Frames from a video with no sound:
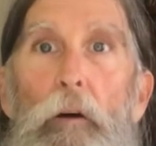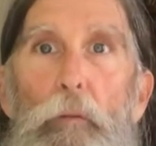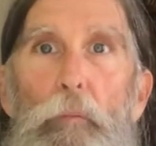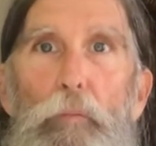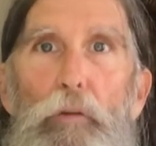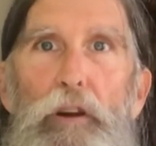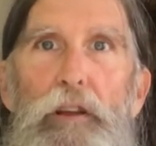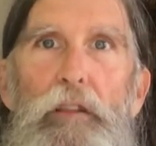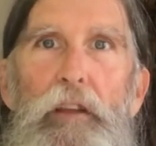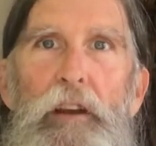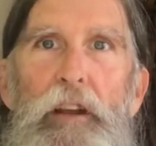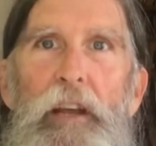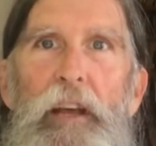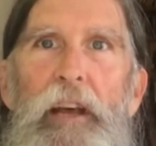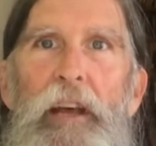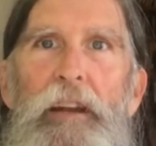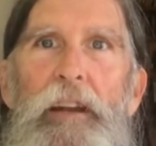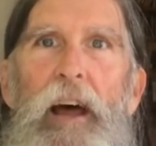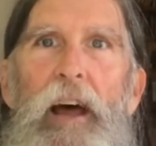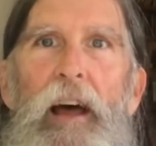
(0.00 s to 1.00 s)
Breathing
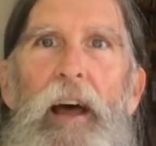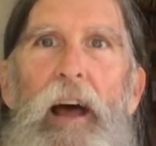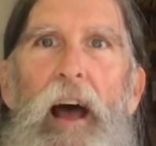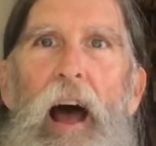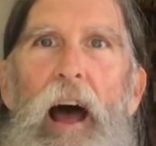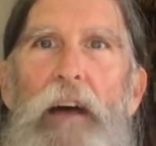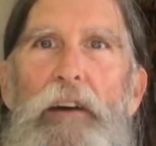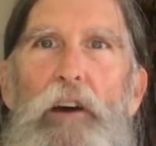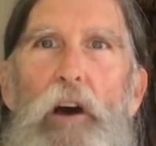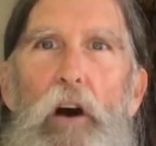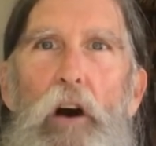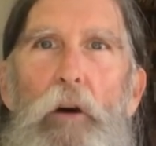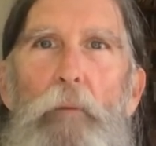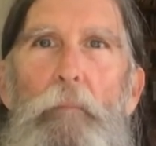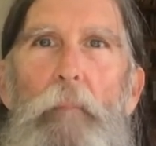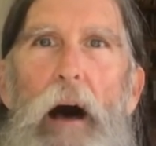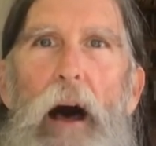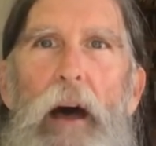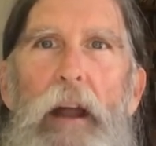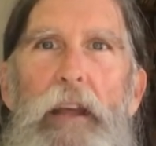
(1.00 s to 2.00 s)
in, I calm
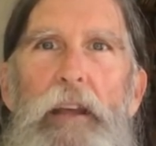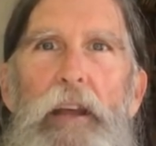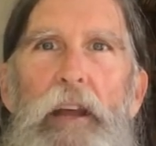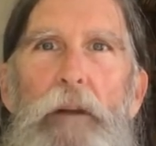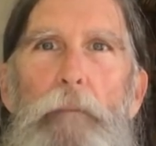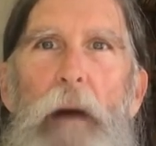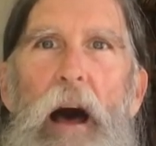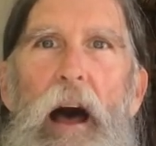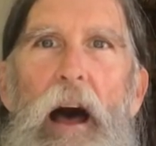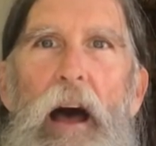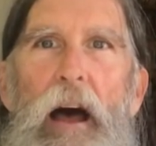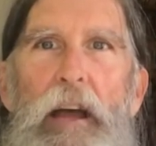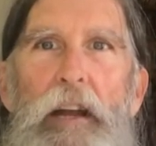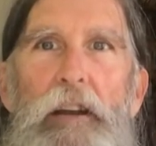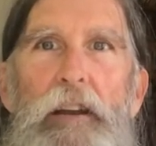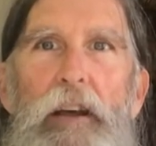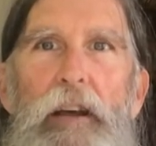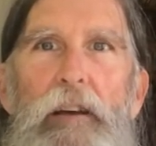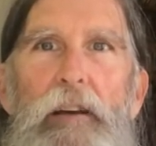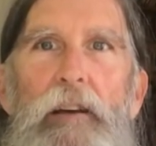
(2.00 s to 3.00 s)
body and
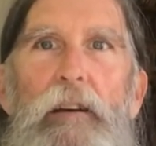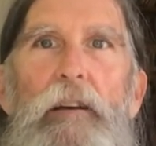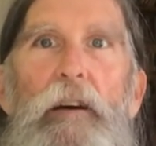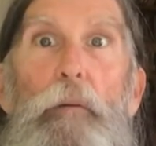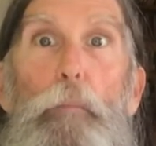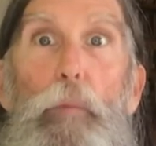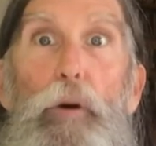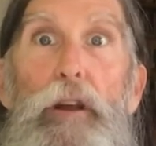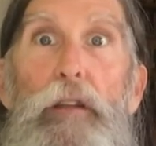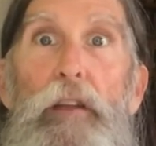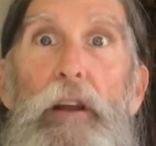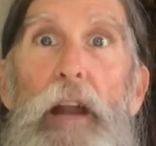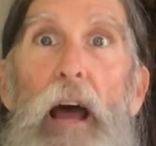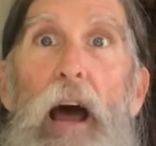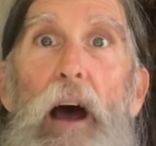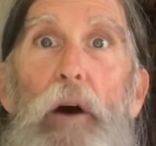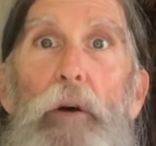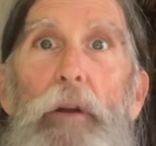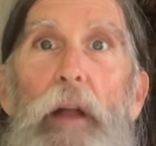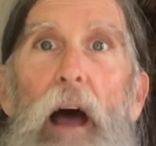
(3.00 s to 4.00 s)
mind. Breathing
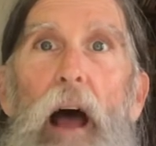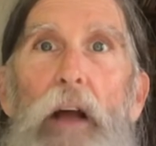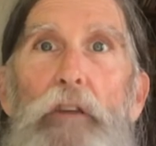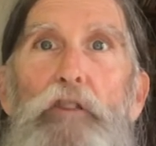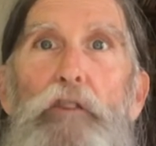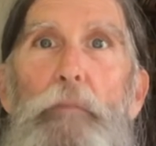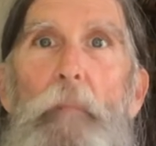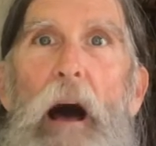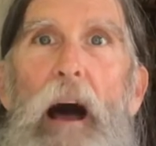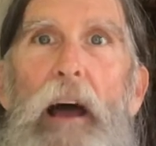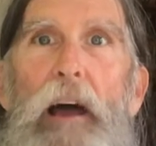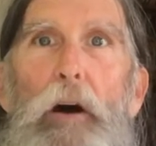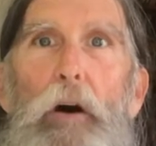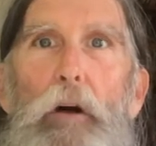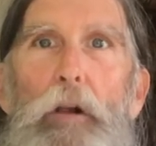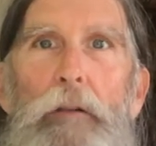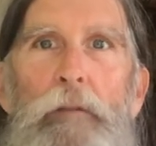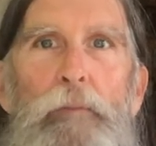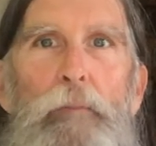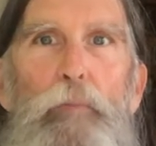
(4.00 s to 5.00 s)
out, I
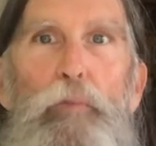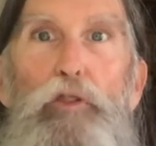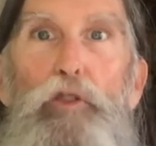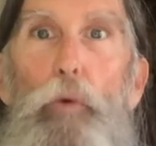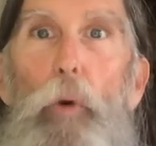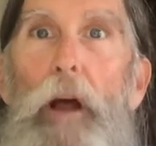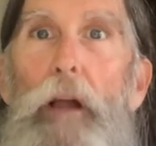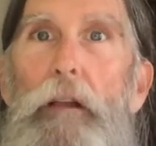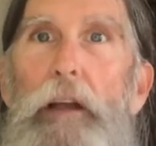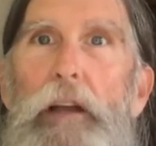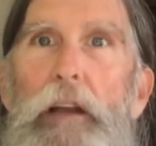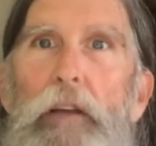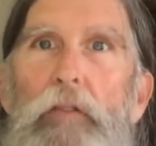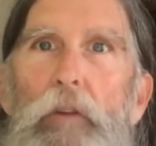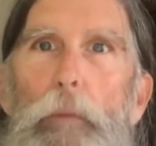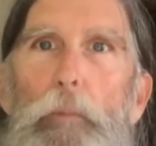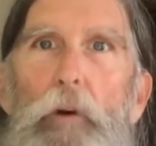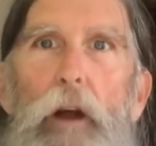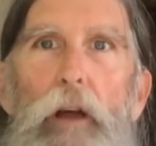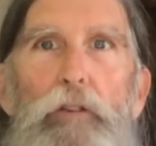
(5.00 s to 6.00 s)
smile. Dwelling in
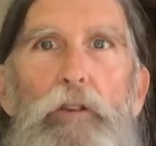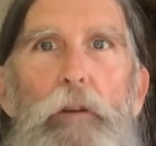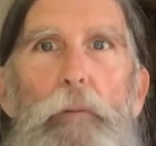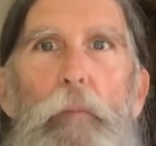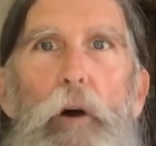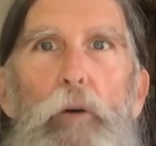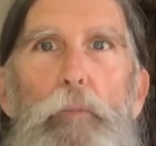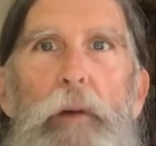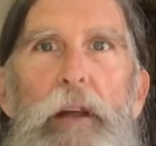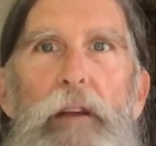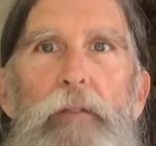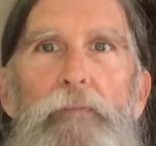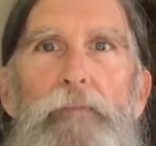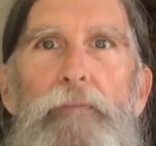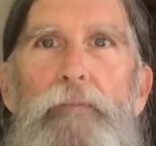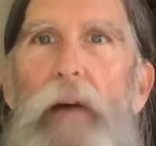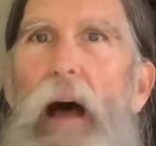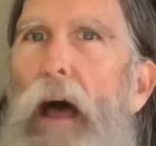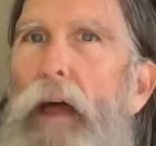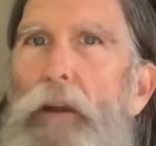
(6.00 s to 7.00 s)
the present moment,
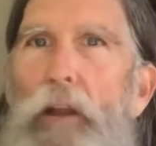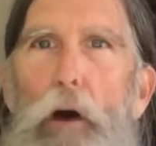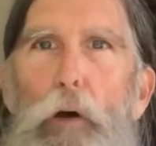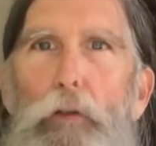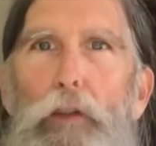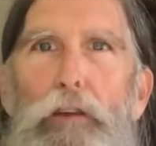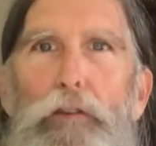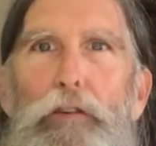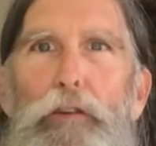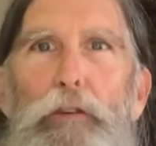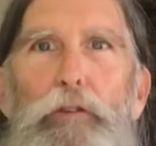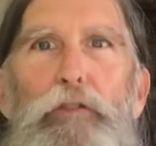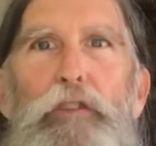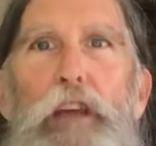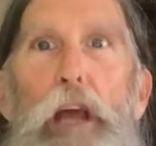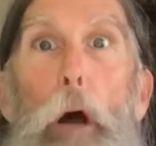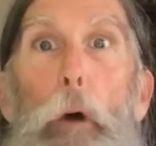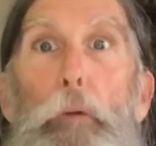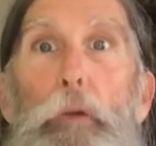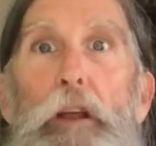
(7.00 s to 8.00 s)
I know this is
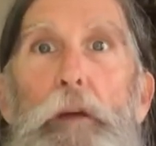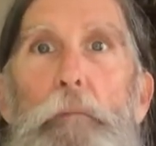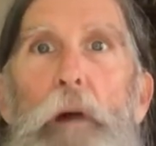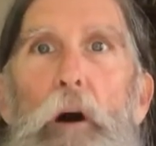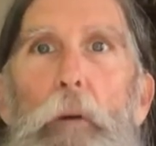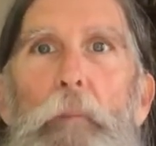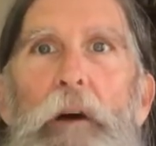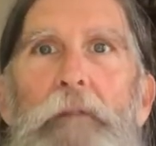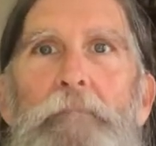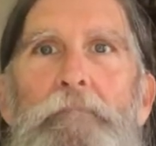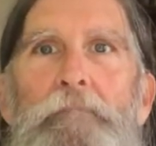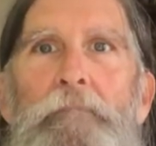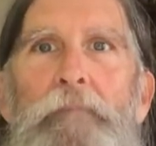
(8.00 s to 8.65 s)
the only moment.